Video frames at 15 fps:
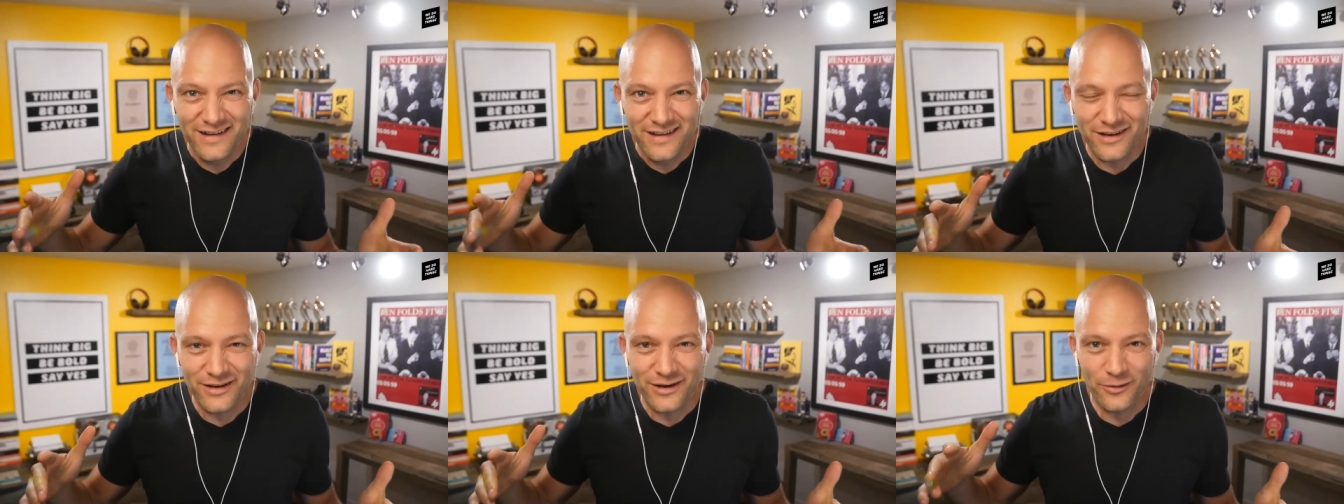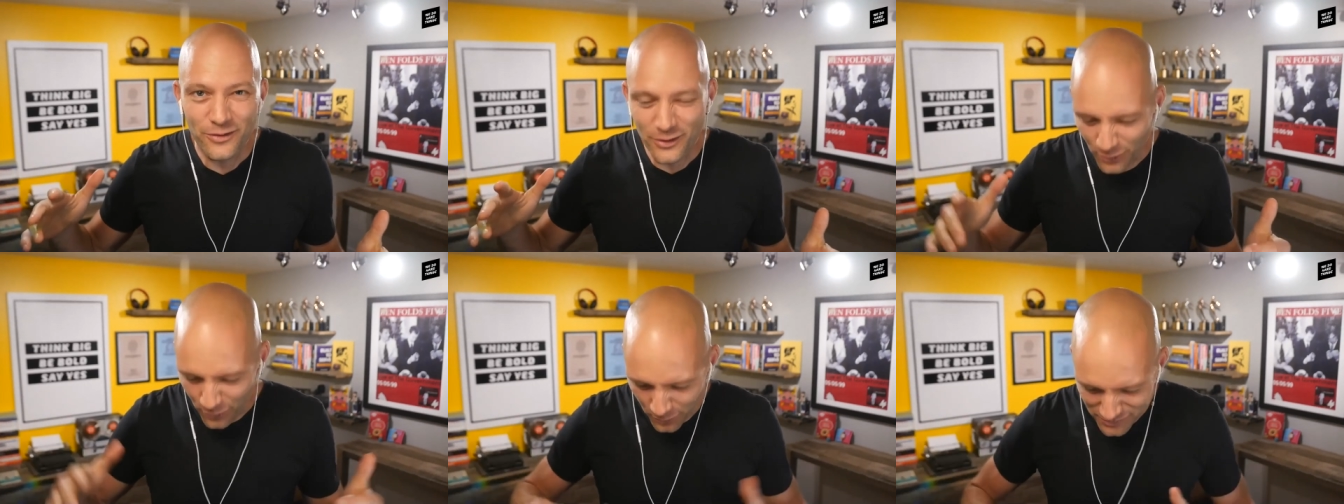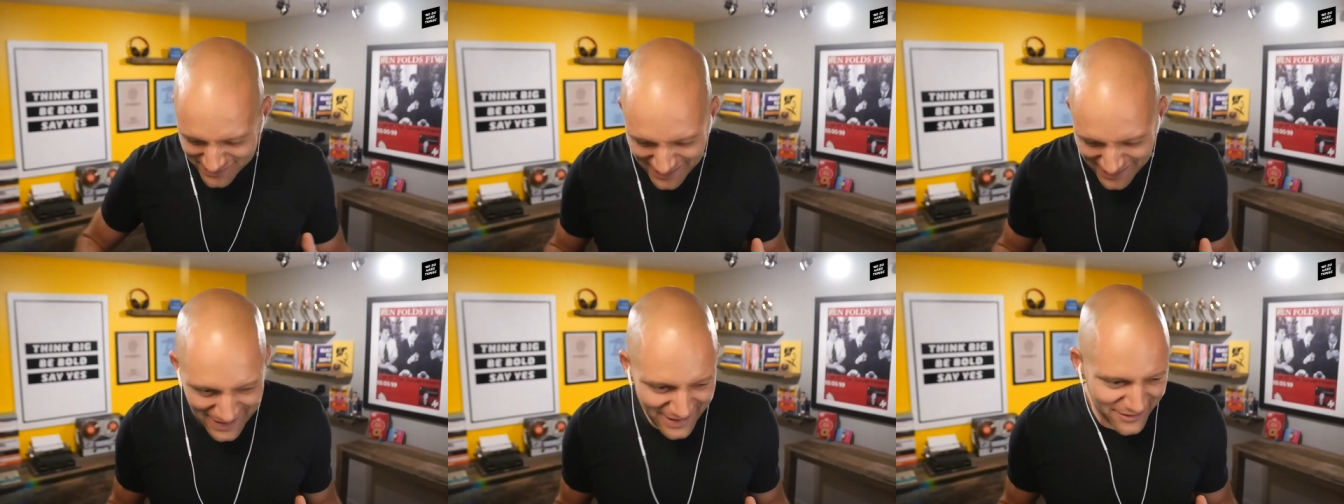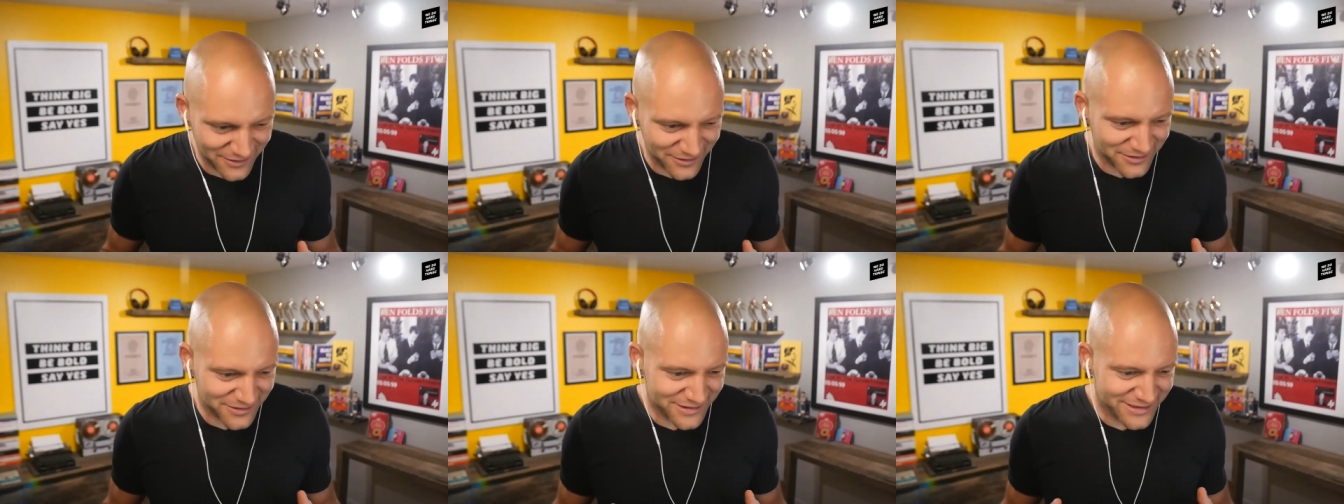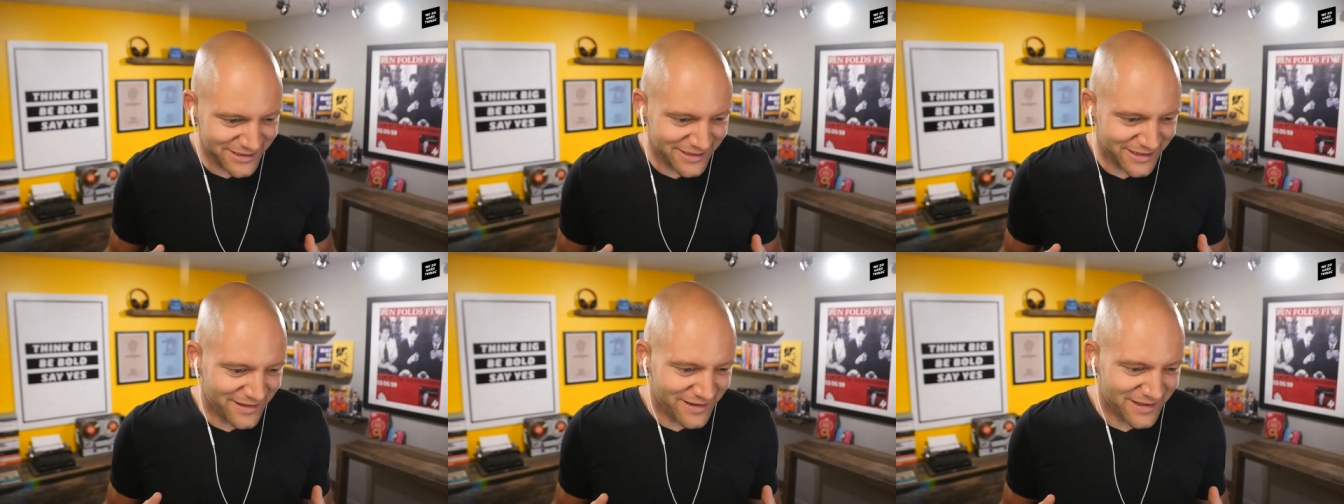you know the cold
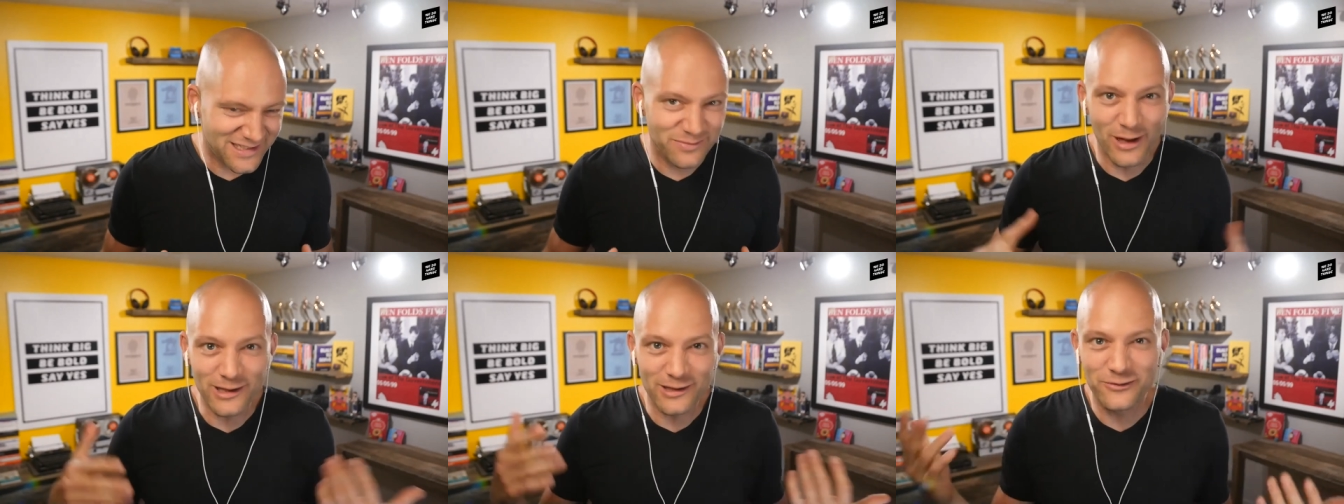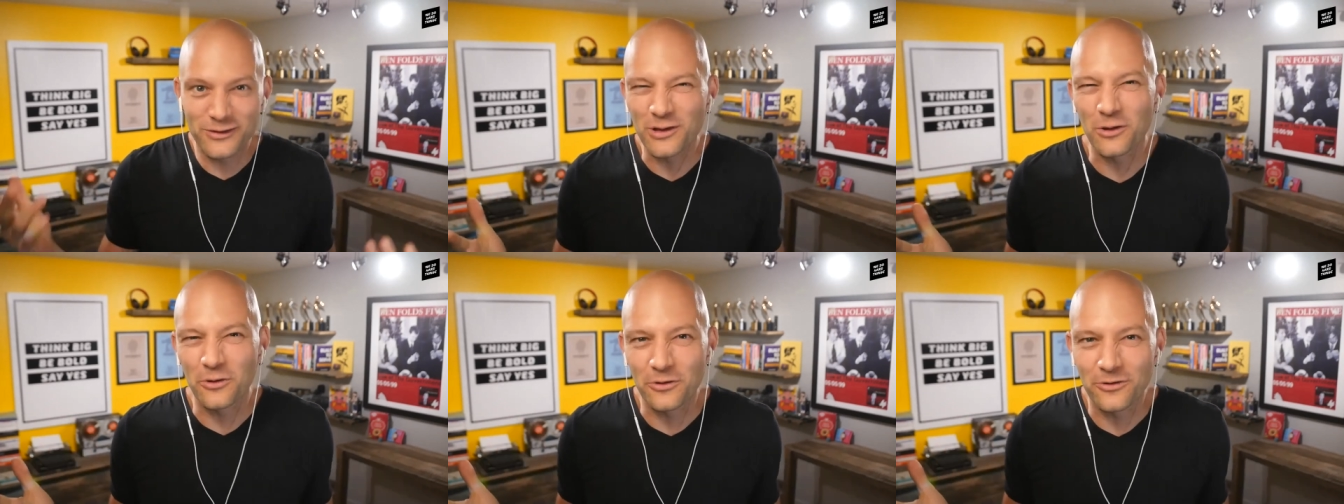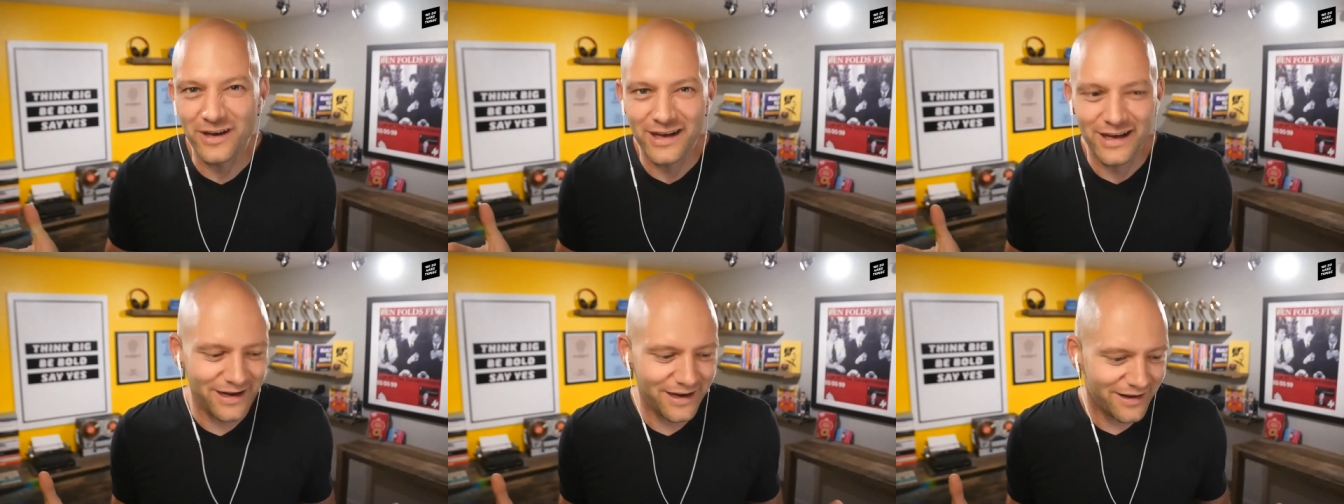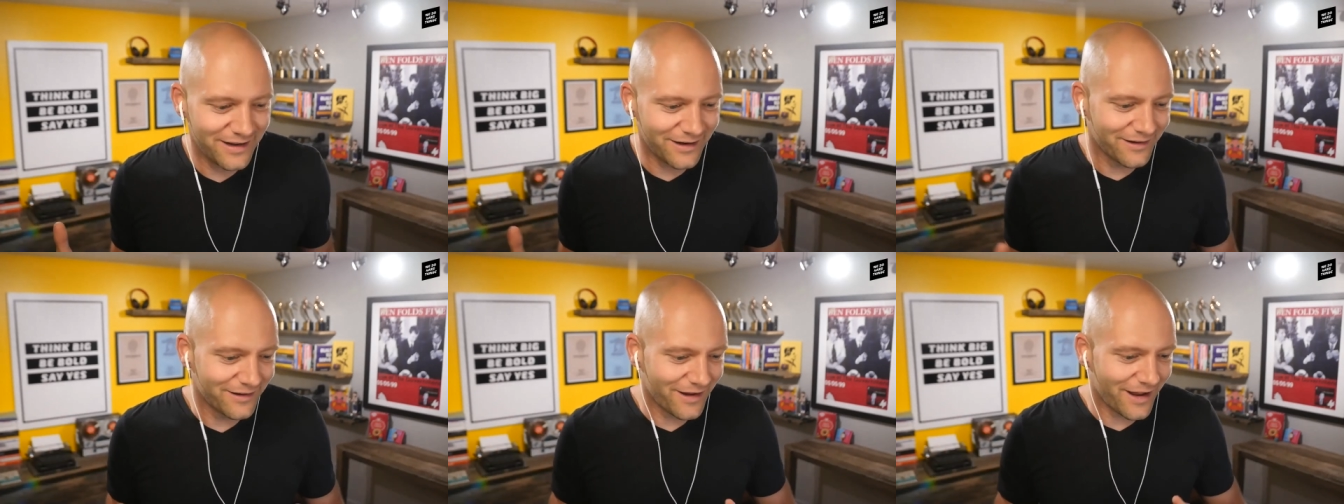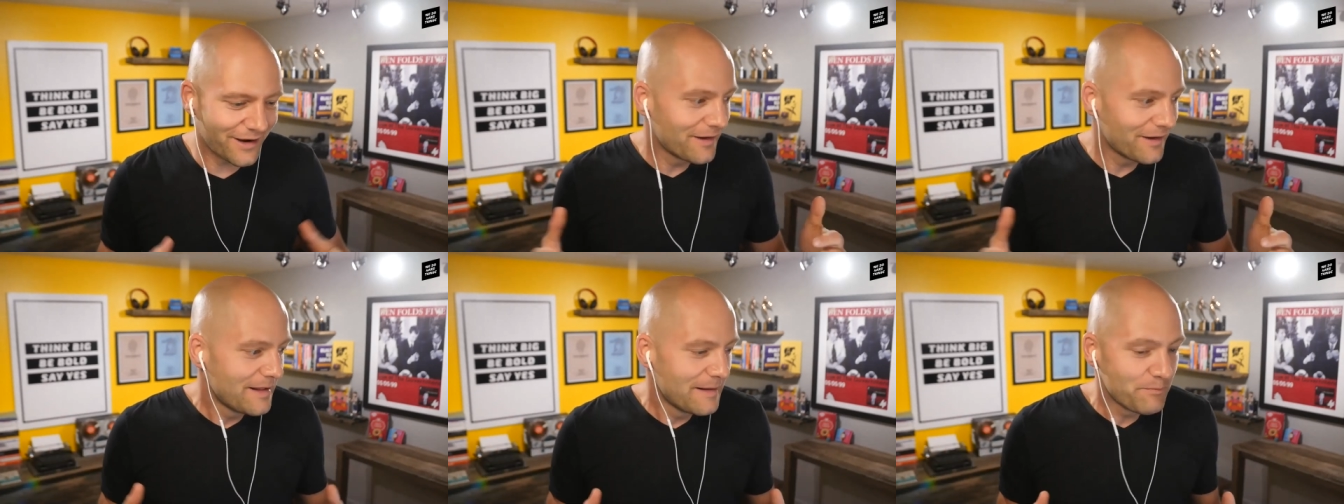tiles and the smell of chlorine and and